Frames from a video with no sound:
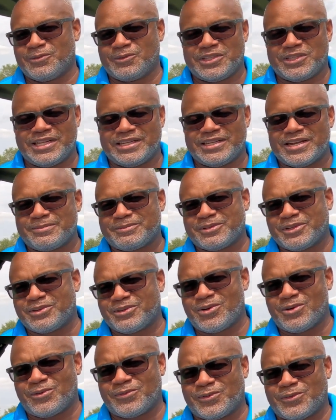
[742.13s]
get up to
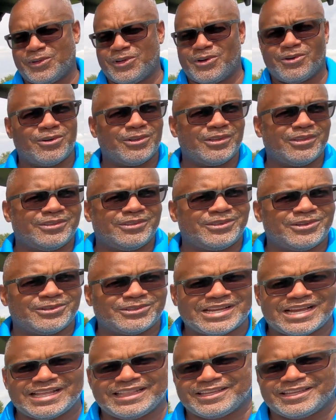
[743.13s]
go for your
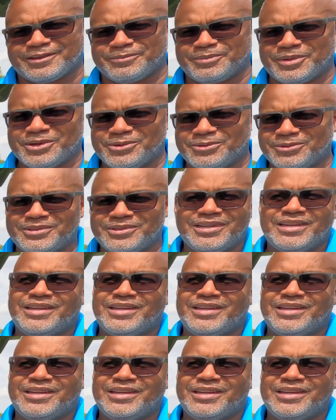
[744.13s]
daily commute,